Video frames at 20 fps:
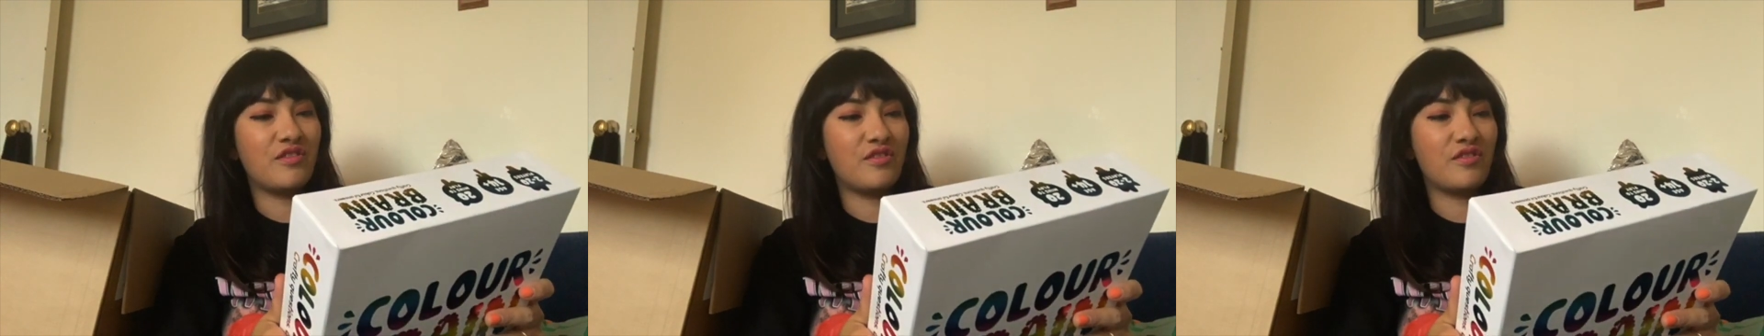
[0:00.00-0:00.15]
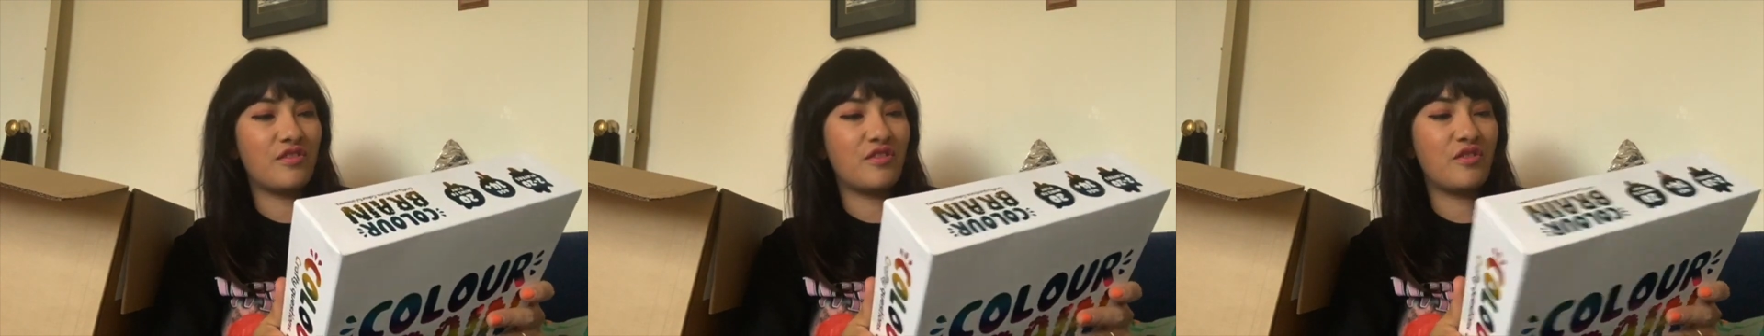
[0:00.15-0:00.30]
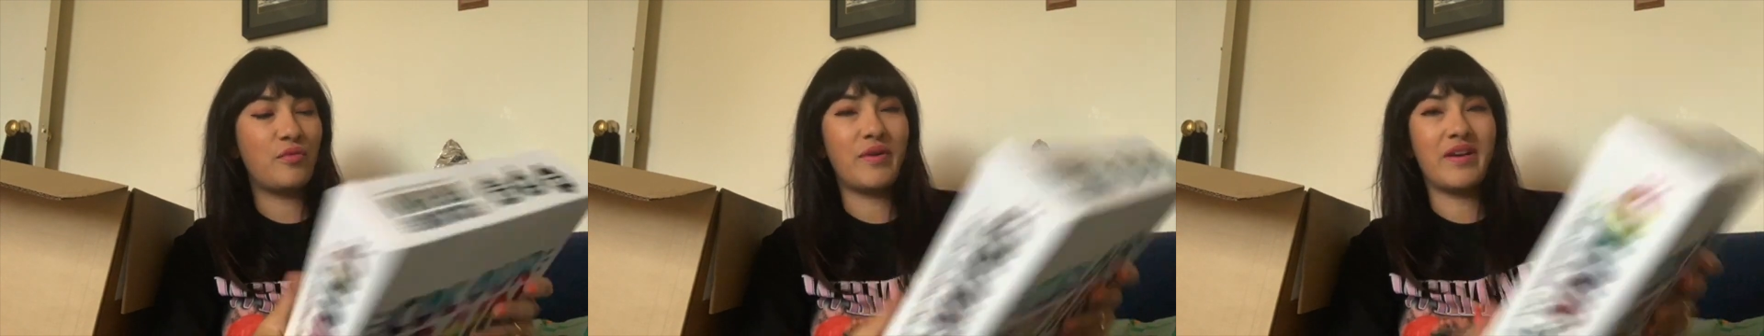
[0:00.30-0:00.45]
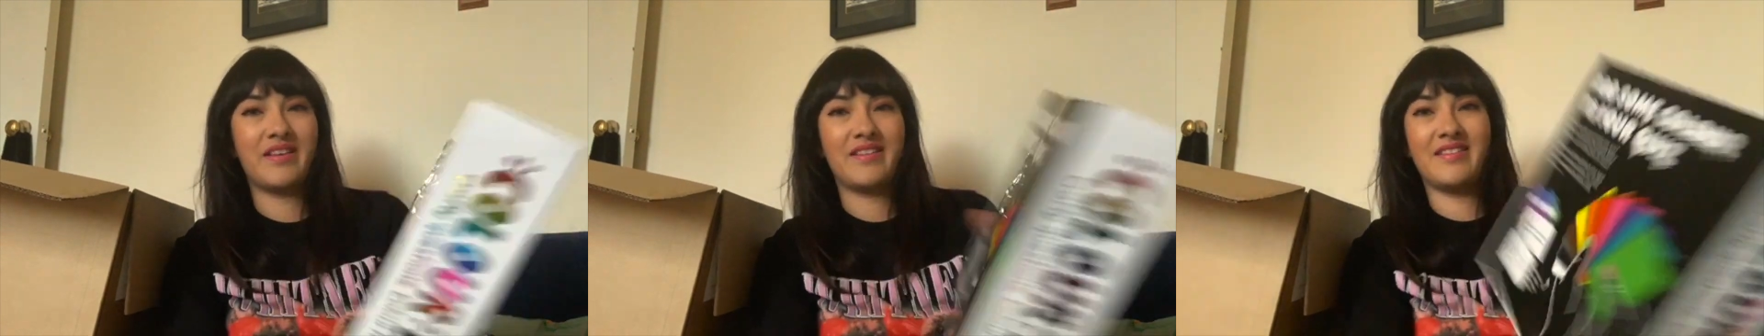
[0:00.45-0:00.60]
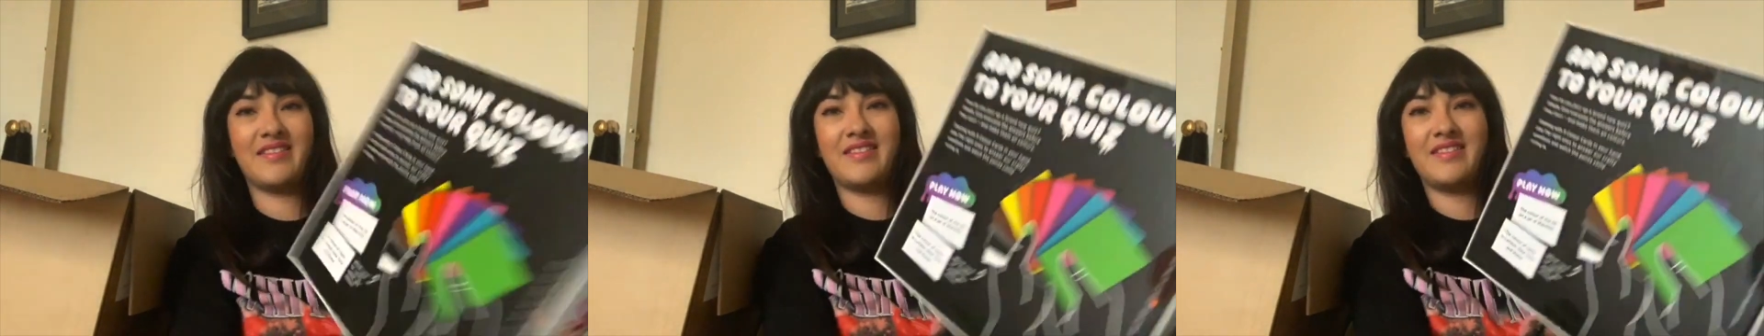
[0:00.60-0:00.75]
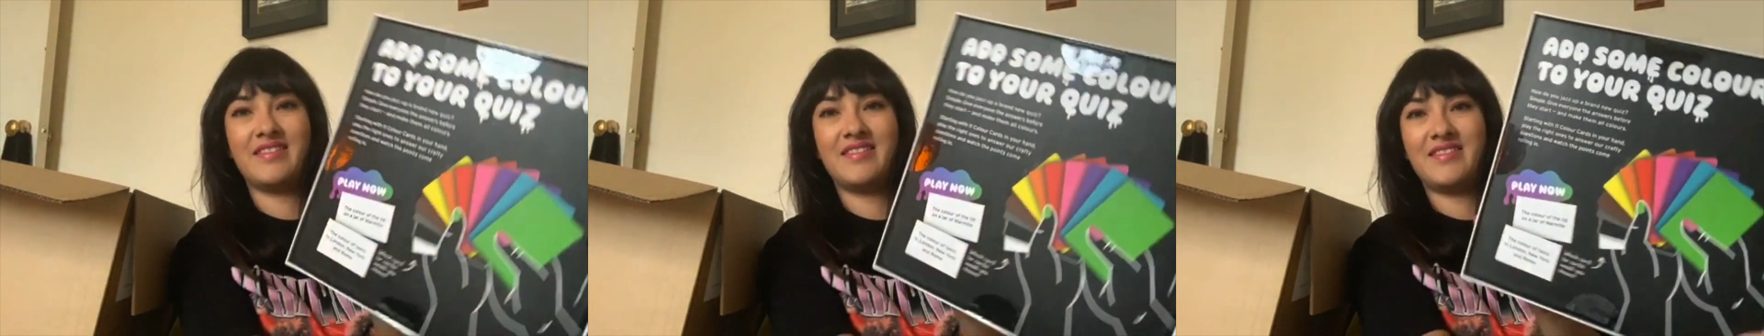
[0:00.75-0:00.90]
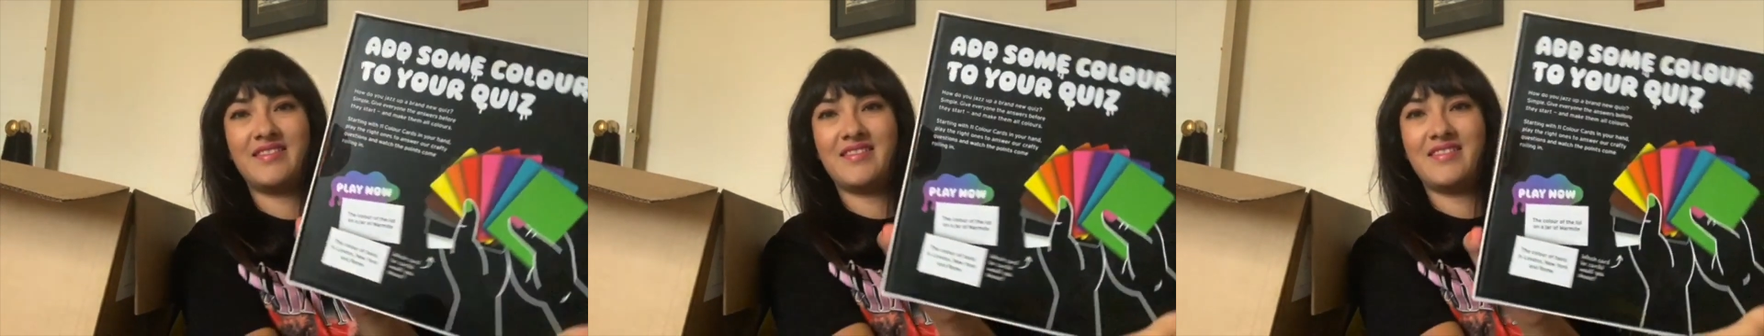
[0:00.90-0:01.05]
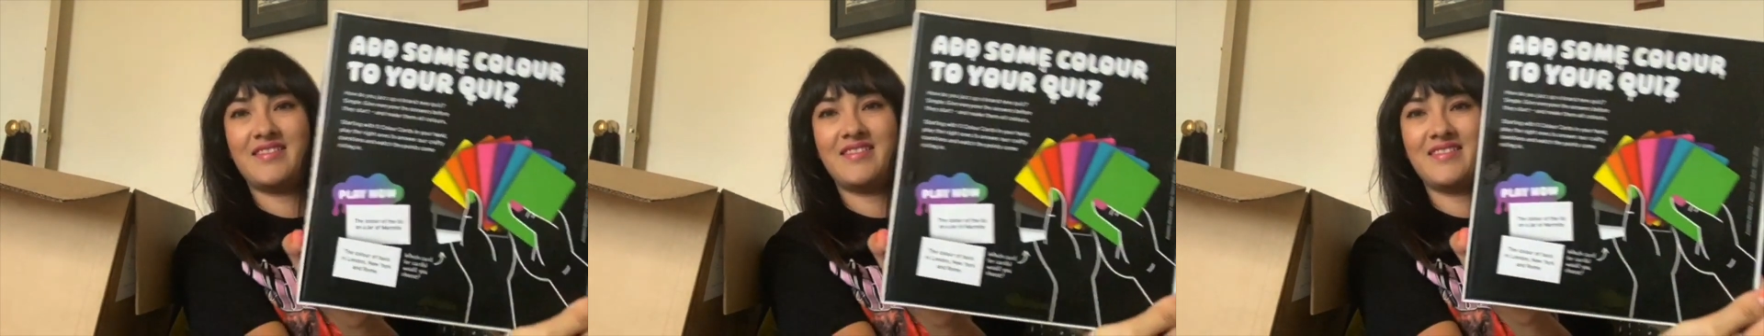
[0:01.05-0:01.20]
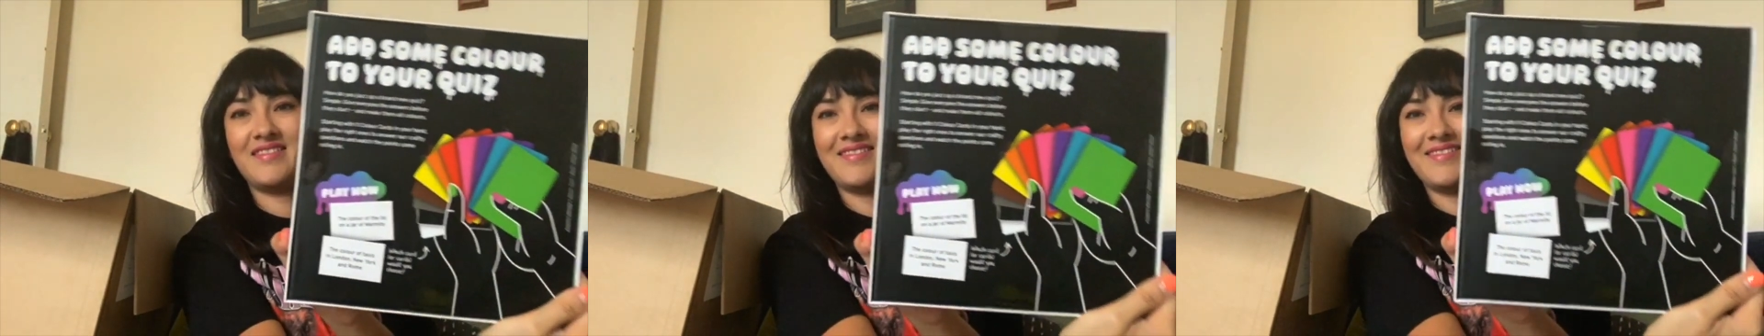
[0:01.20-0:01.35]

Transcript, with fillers: your quiz.